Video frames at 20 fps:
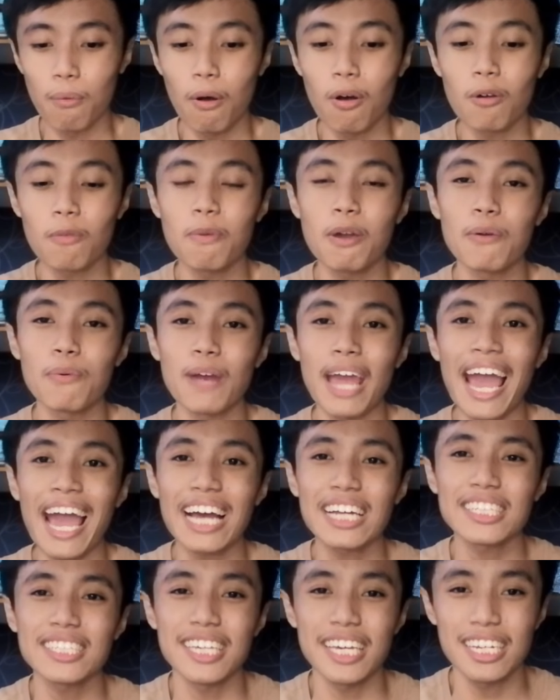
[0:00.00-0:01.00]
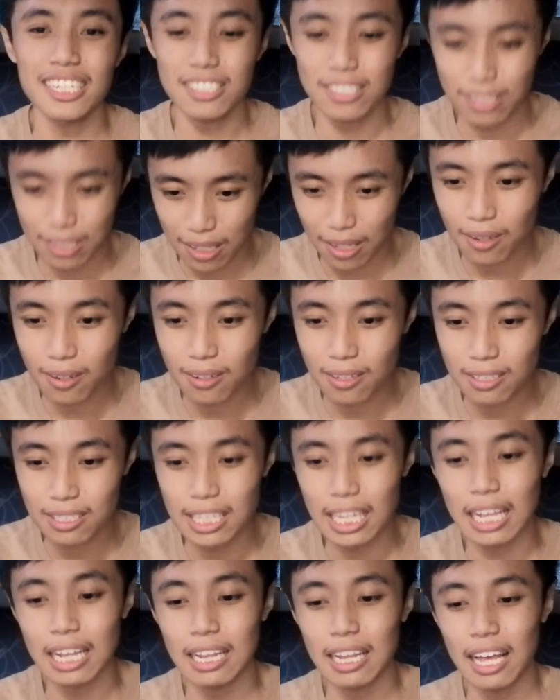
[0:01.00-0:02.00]
We'll be reacting to
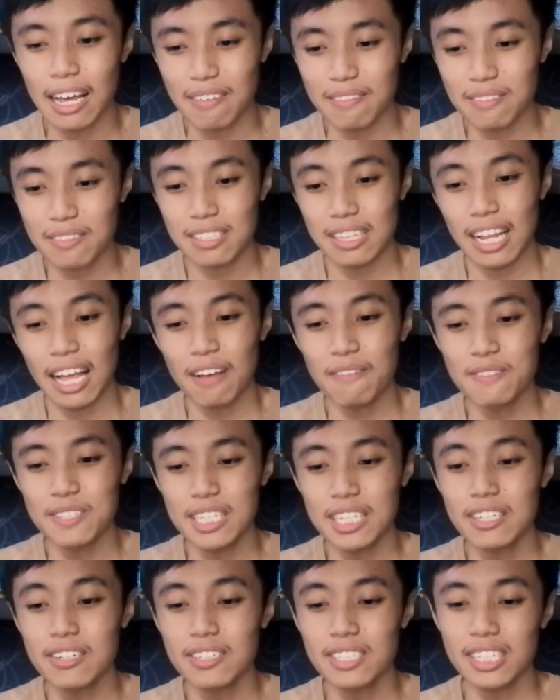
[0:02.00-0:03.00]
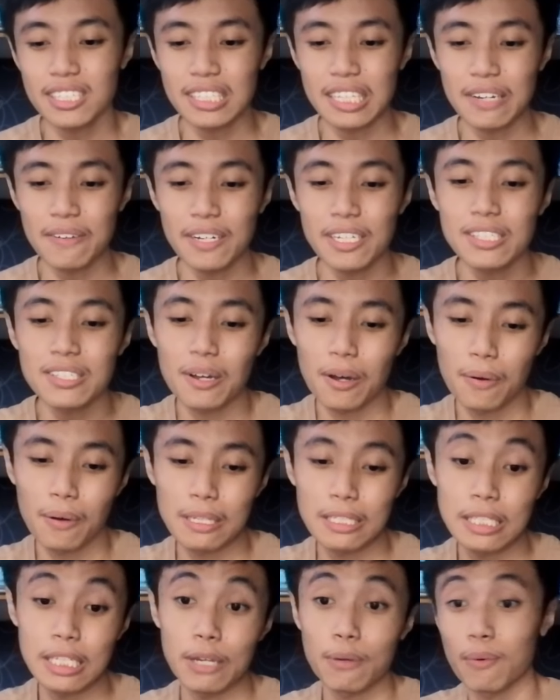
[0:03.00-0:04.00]
the Love Senior the series
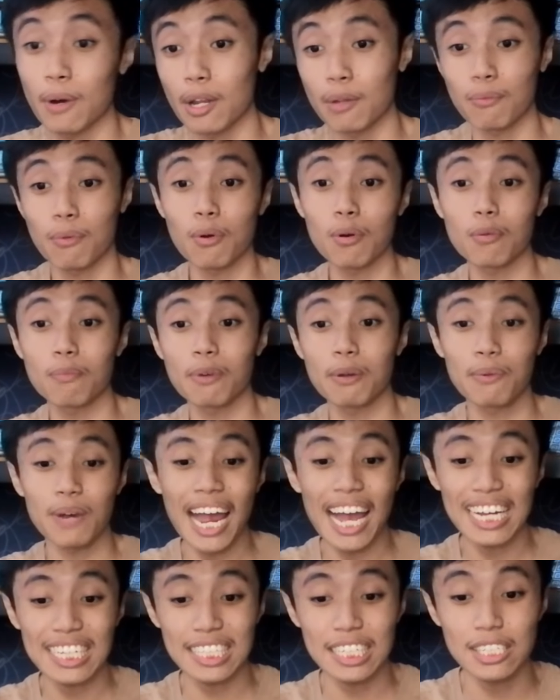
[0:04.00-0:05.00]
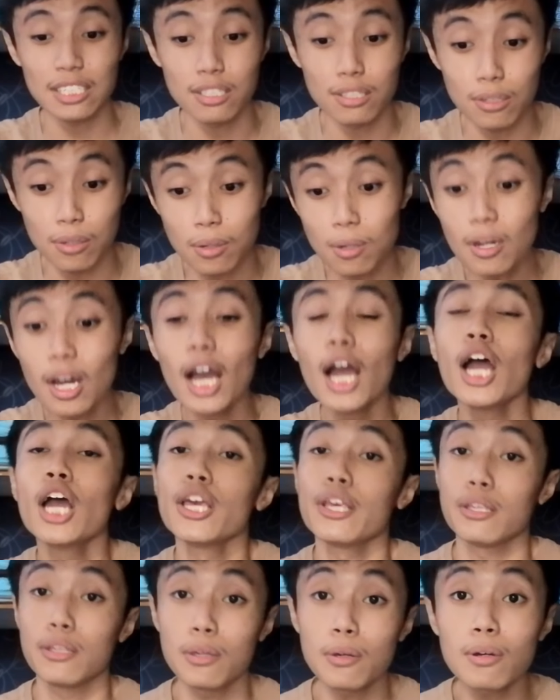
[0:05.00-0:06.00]
OST, where we'll be reacting to
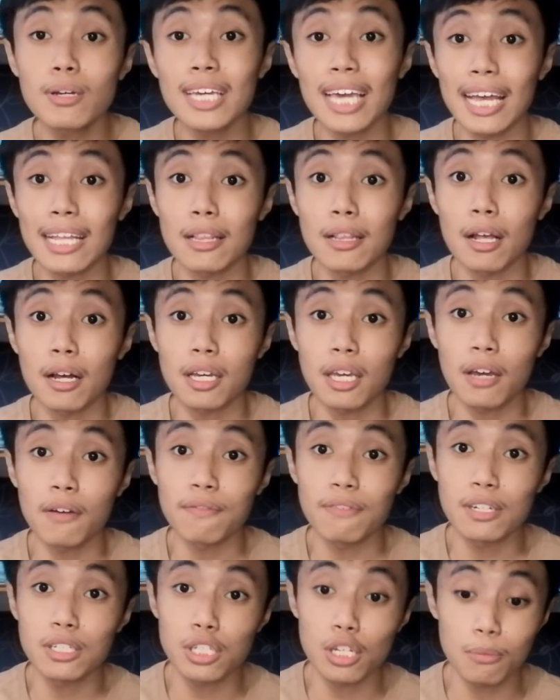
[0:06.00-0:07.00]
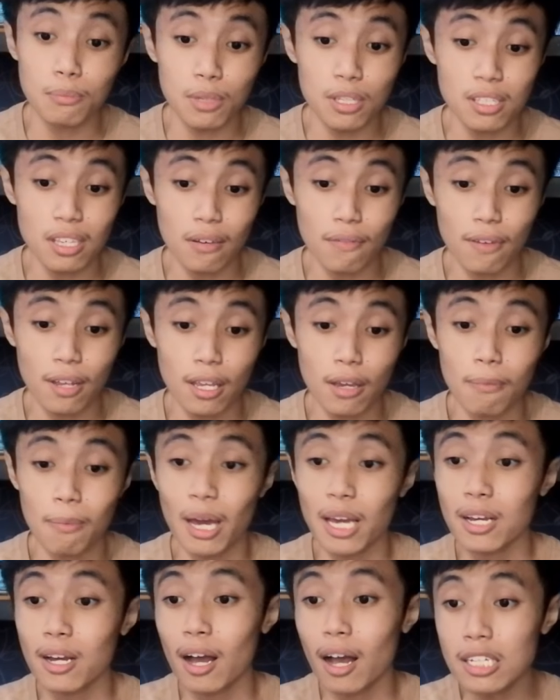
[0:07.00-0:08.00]
You Get Lucky official music video
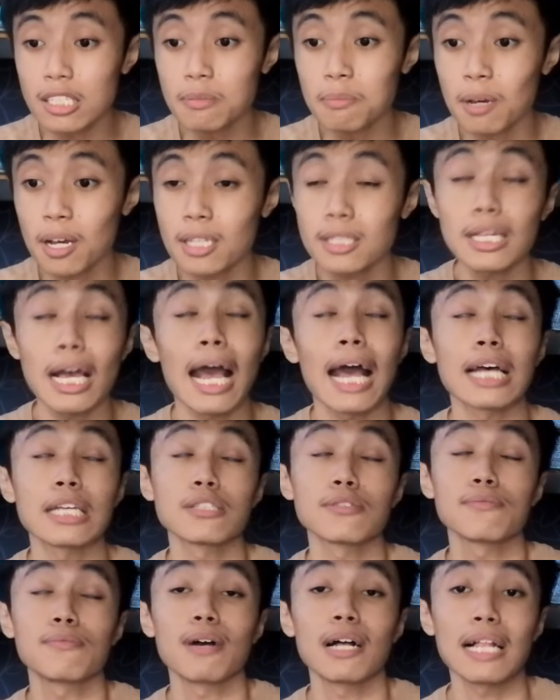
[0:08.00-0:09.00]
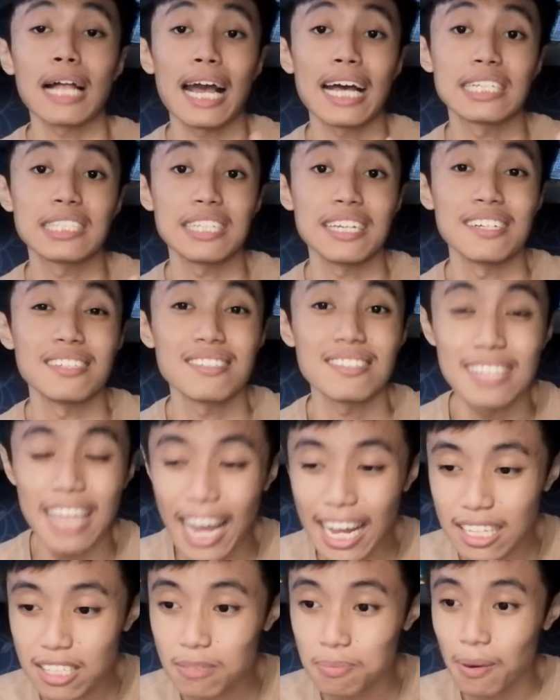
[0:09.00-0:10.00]
by Cosmos, as well as its
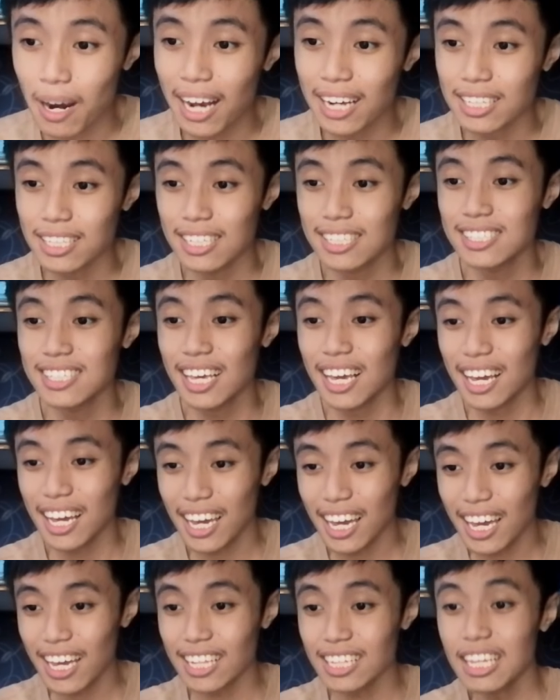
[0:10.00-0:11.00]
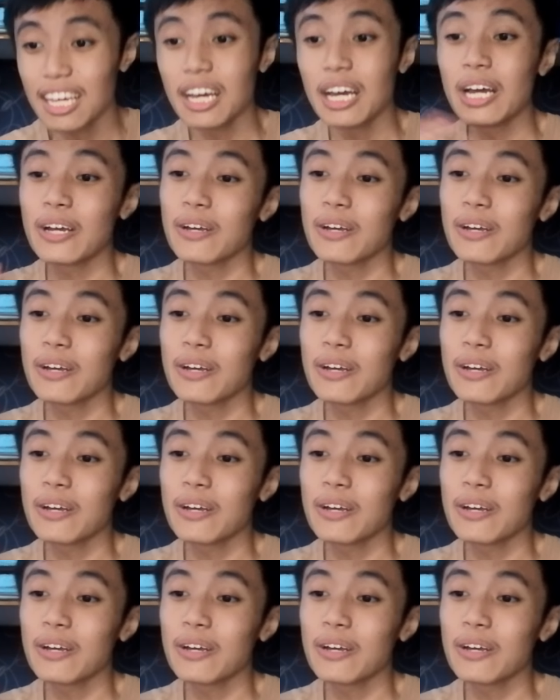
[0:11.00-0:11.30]
dance practice and